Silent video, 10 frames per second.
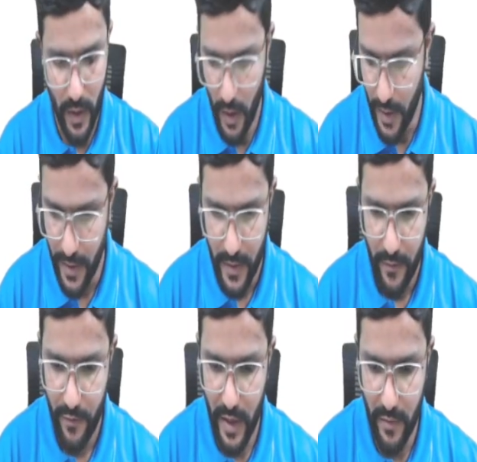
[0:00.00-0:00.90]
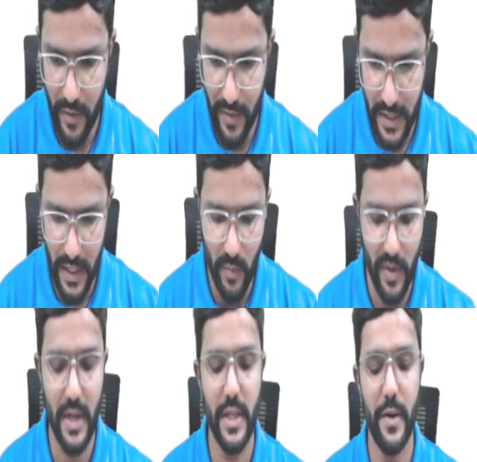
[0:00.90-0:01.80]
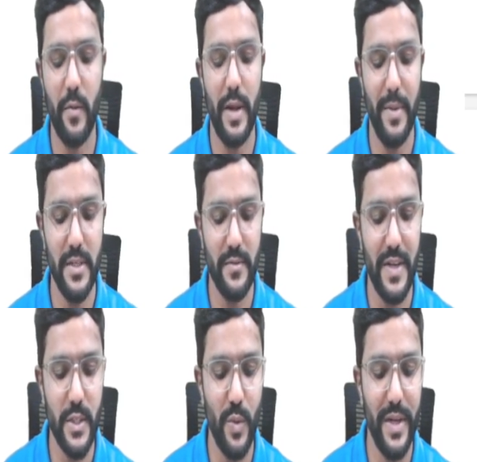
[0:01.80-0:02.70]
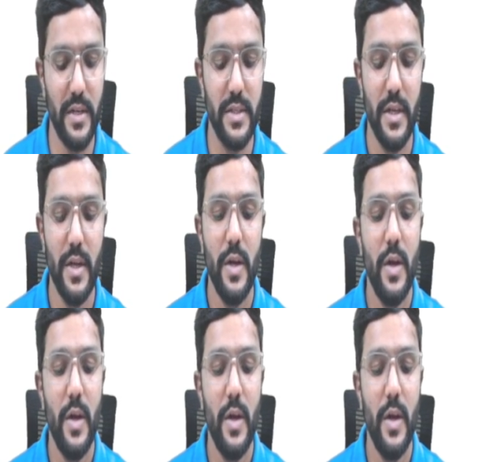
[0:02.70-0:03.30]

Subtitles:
Or fine, we will see what are the requirements. First one is,